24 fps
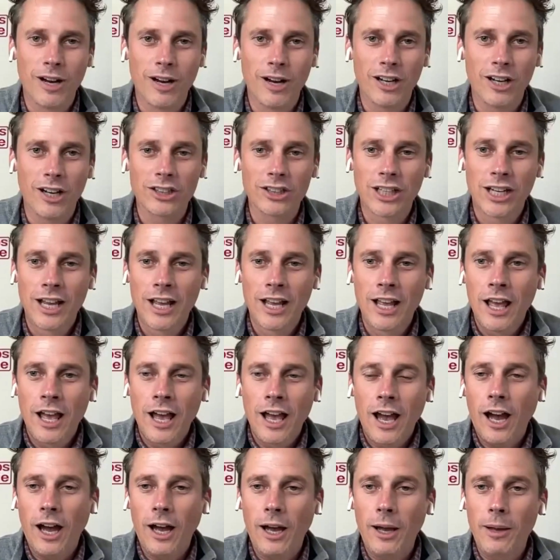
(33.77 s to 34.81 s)
Thank you so
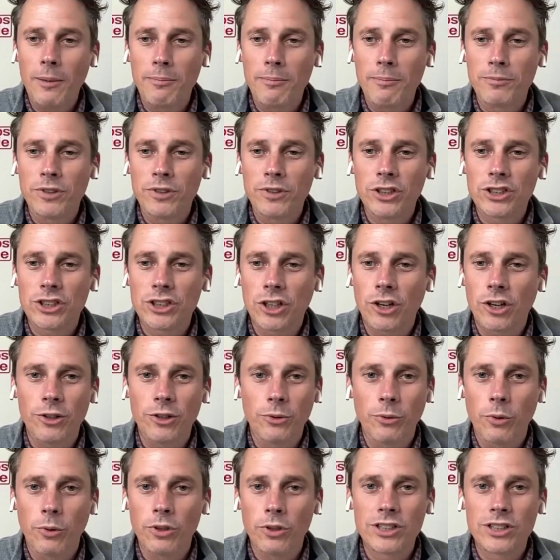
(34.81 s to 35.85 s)
much.
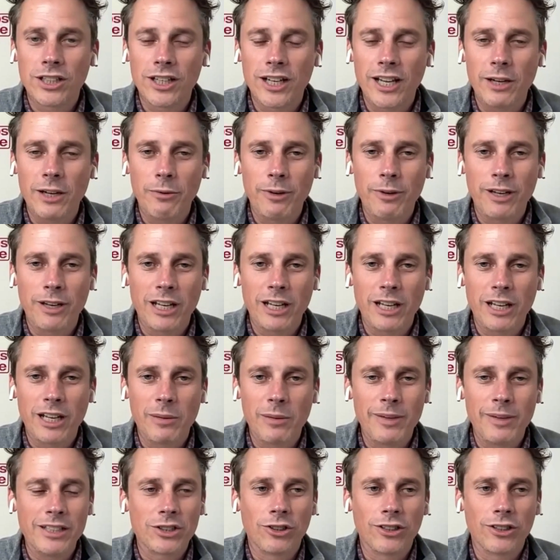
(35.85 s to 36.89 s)
Um, so
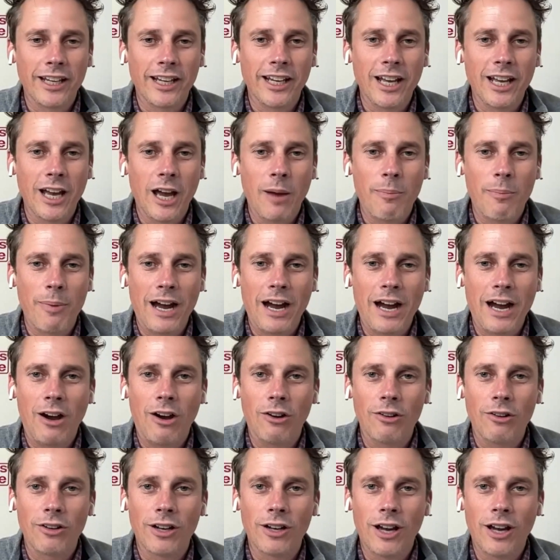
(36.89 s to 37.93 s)
today we're going to be
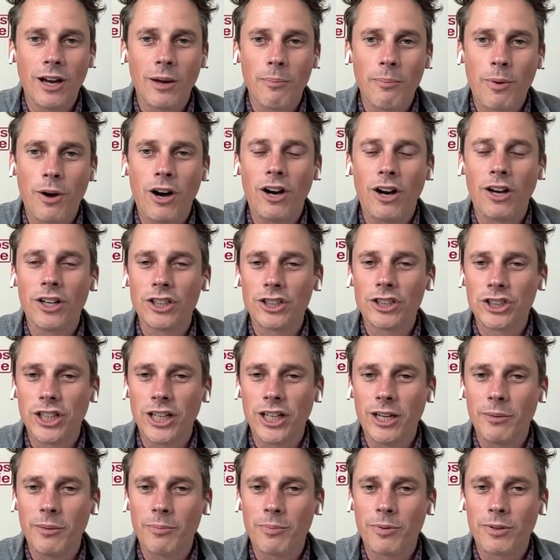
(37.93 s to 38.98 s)
talking about uh,
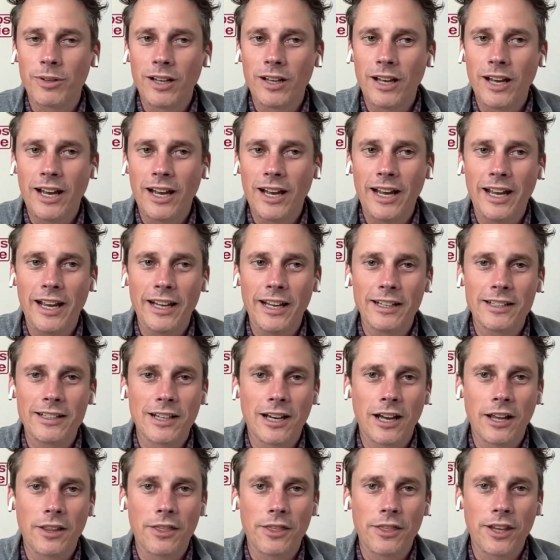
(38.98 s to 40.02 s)
partnership,
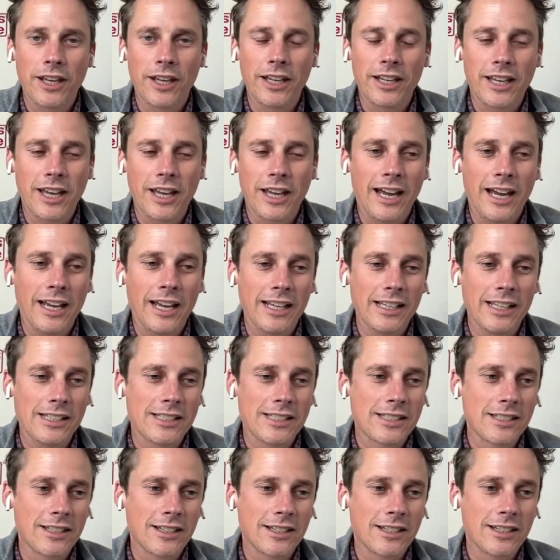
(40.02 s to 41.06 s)
and I think
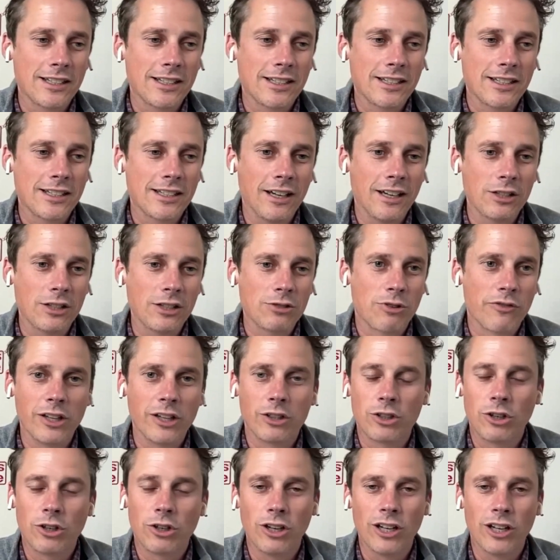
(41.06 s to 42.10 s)
as uh,
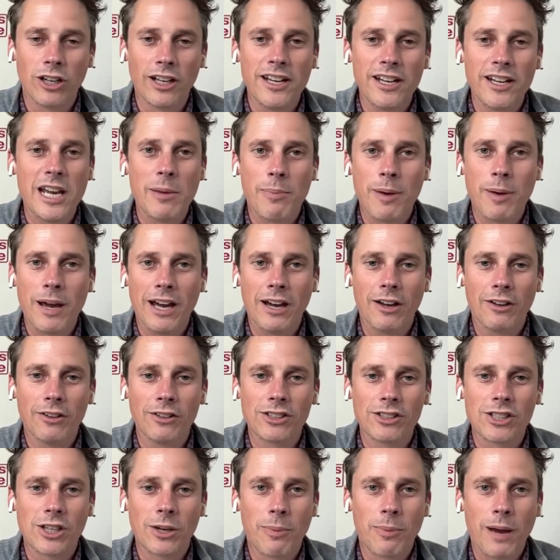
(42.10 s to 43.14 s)
as Reveal call it,
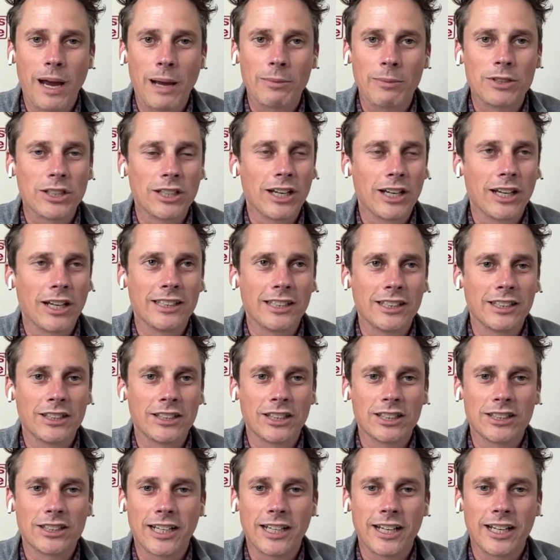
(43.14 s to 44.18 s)
nearbound. So perhaps you'd
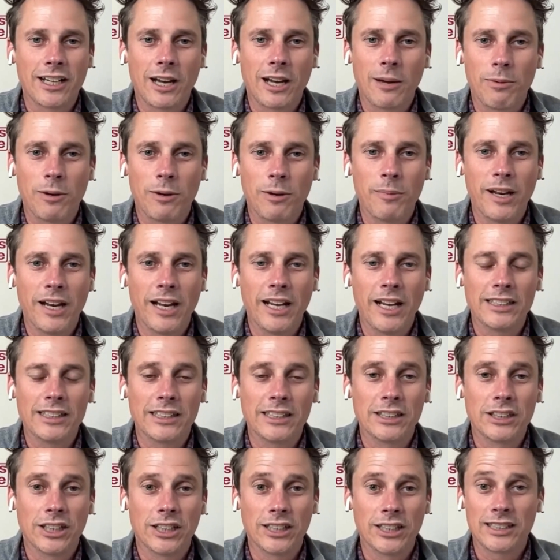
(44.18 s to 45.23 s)
like to just take a couple of
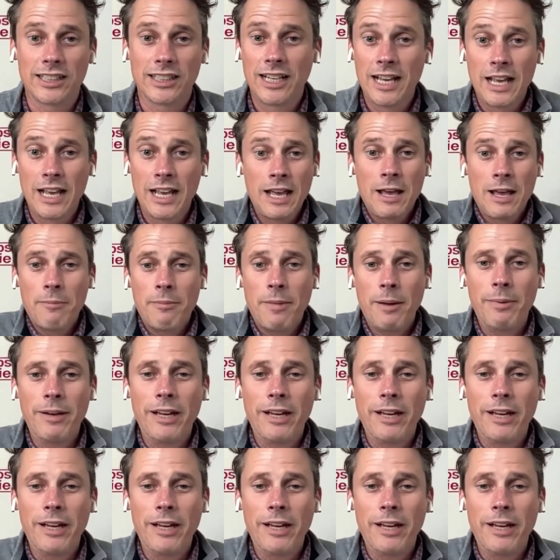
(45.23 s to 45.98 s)
minutes and just